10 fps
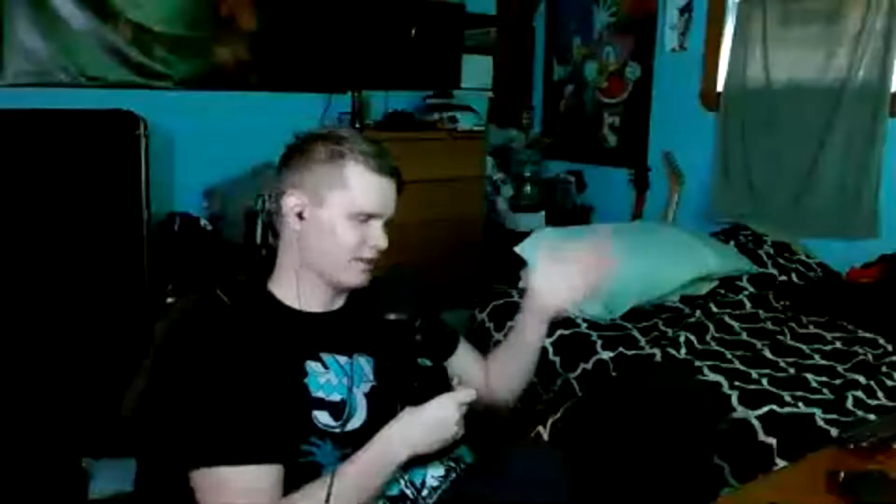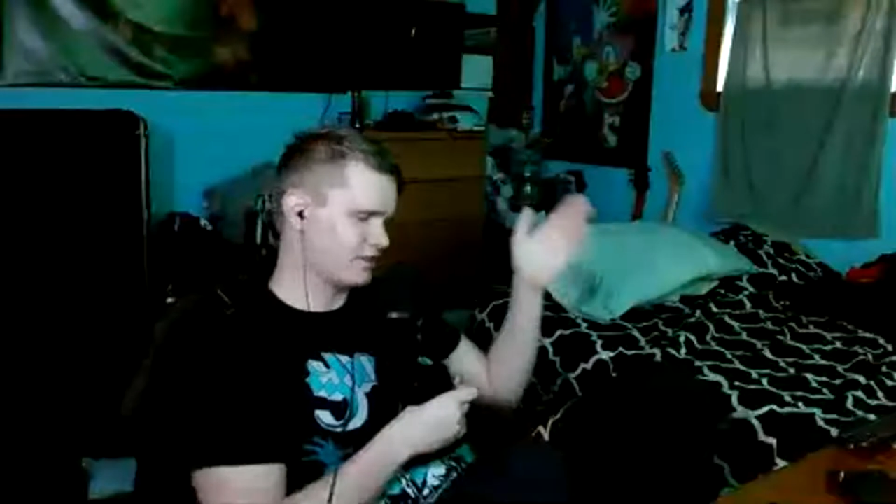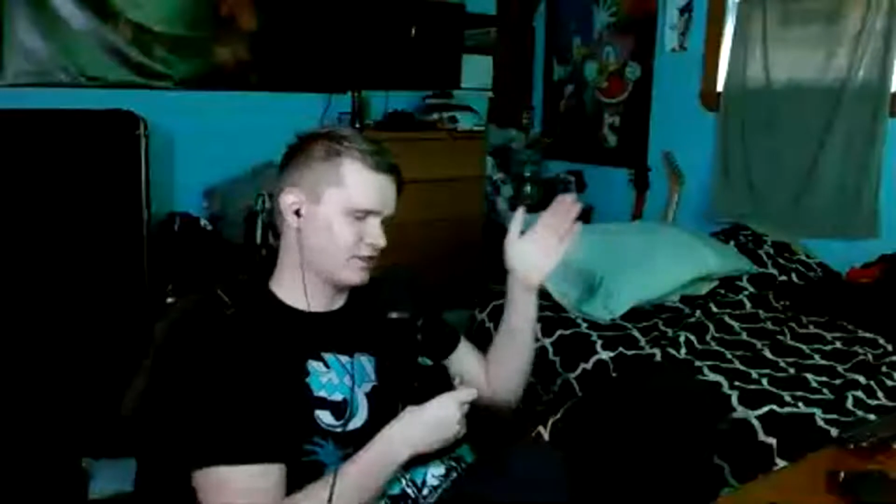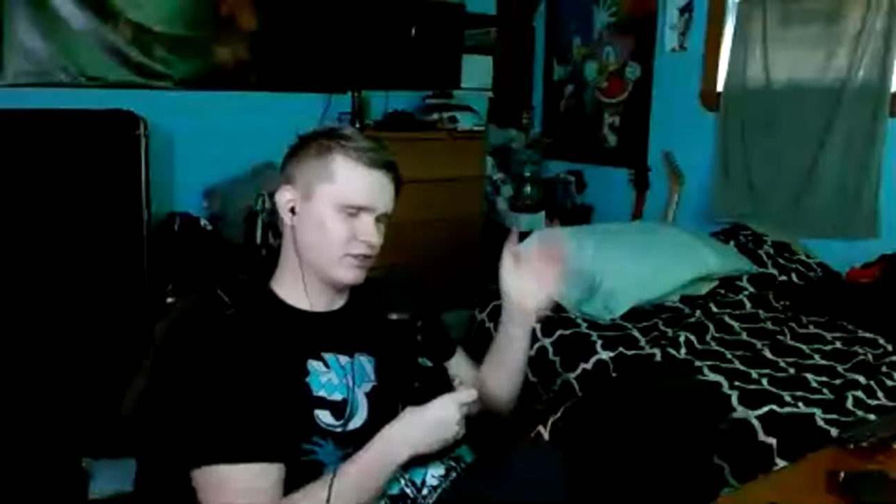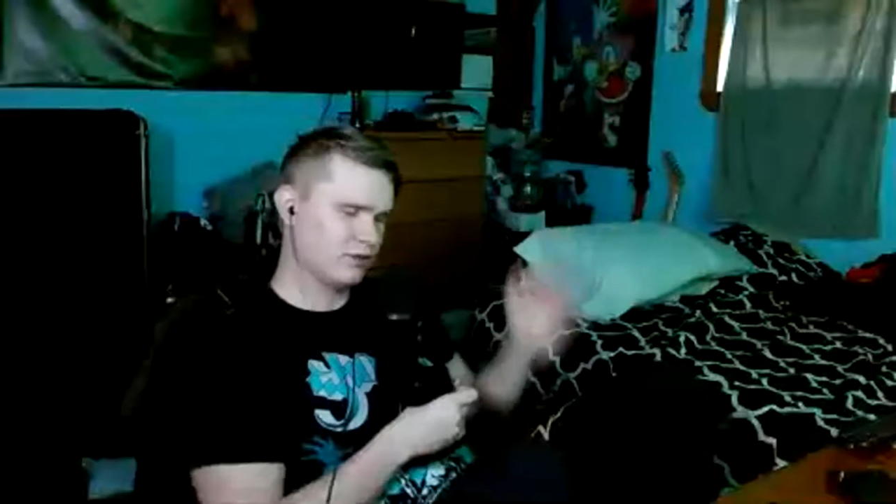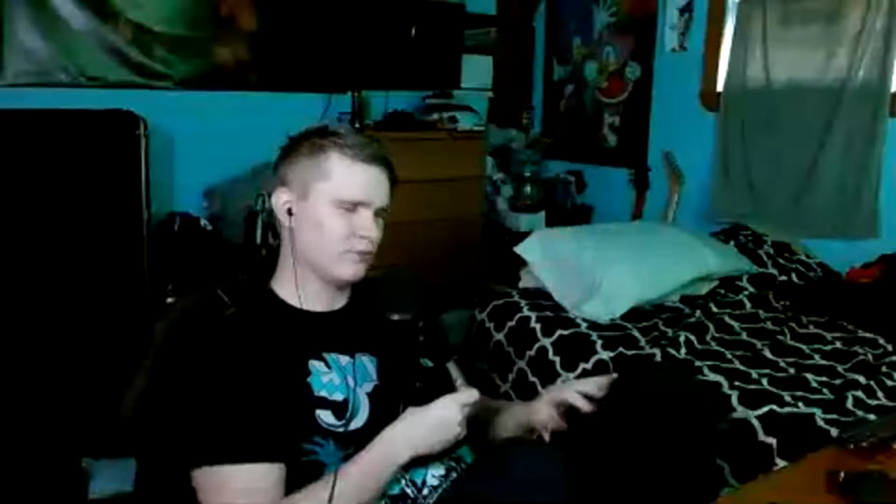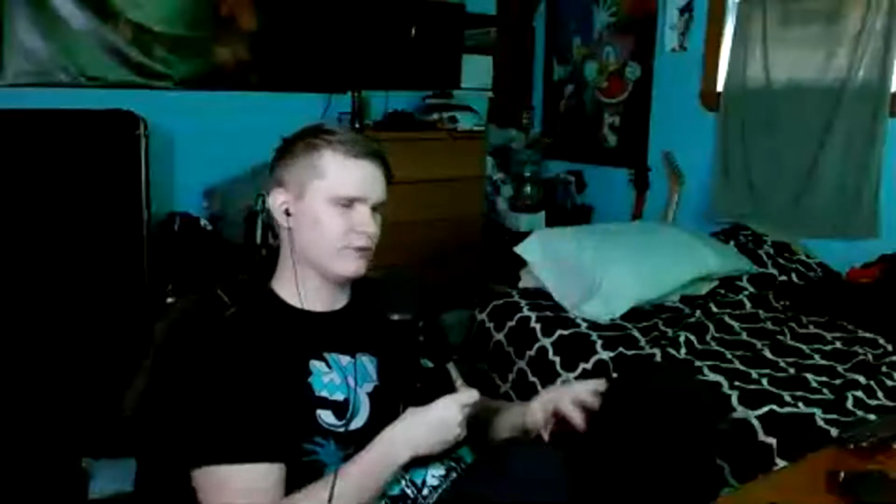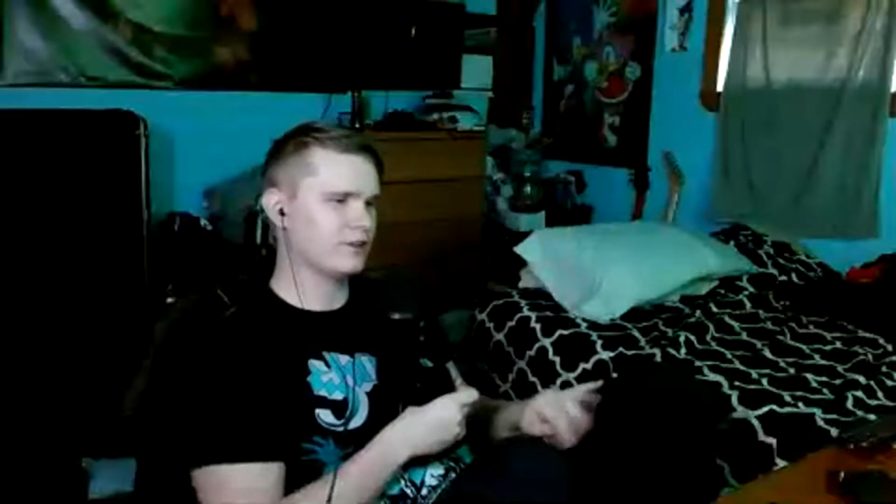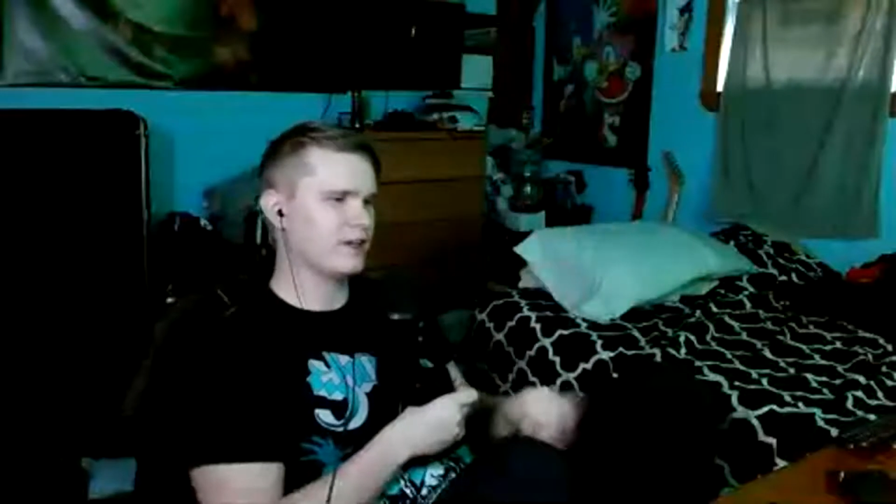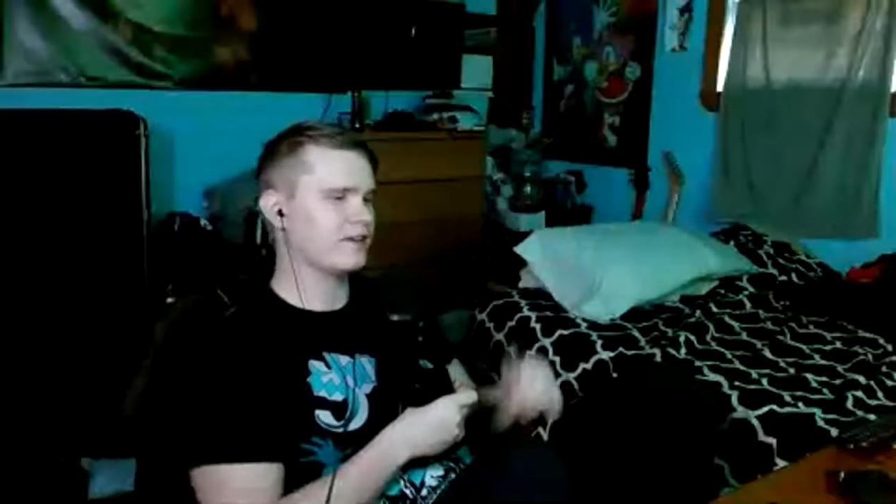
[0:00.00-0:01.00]
still
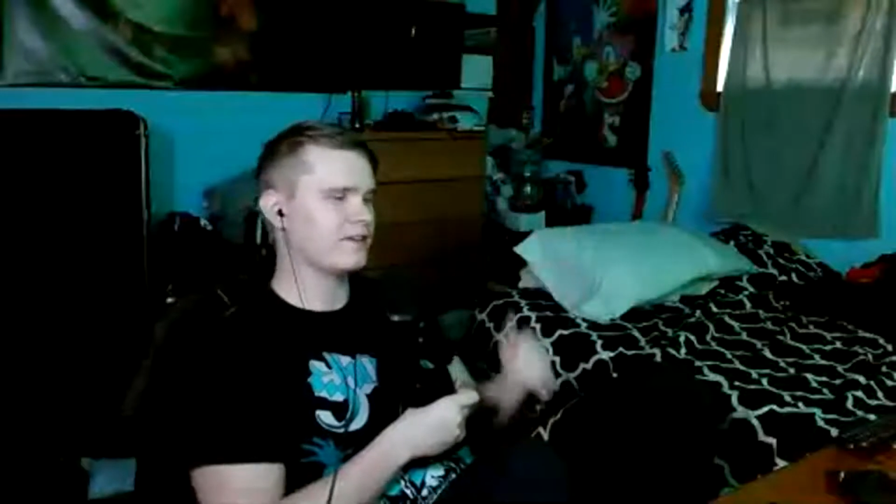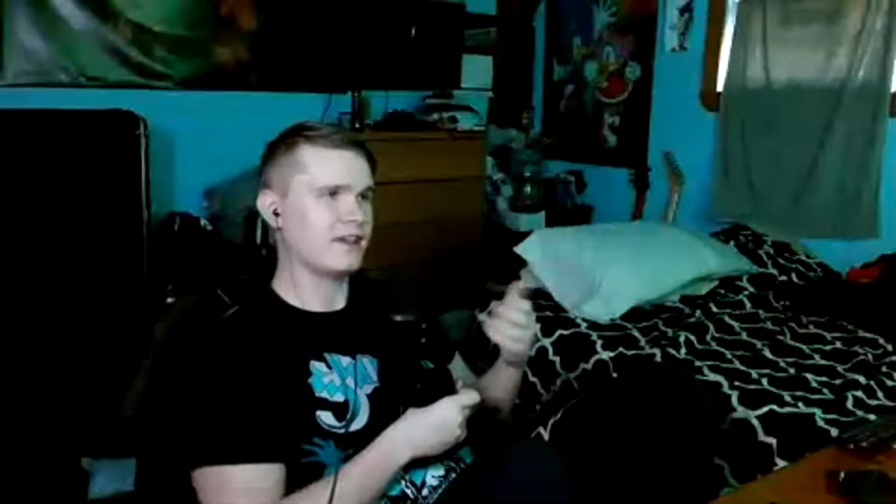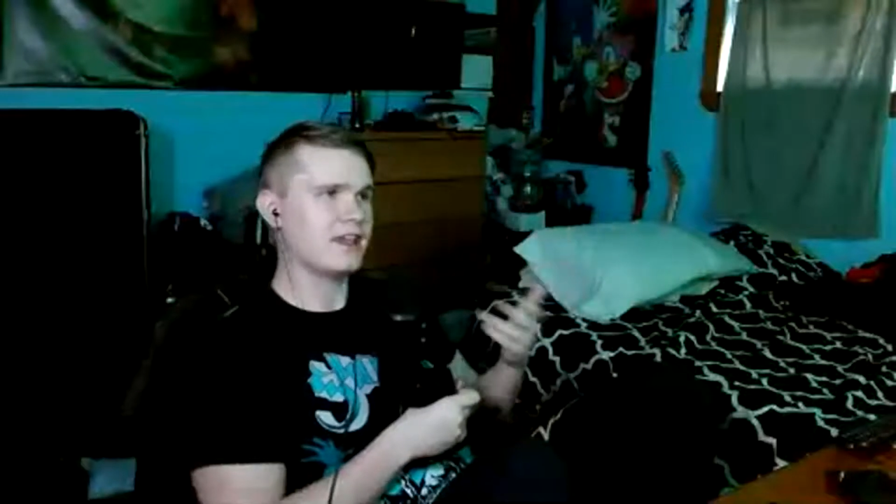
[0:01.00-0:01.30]
feel like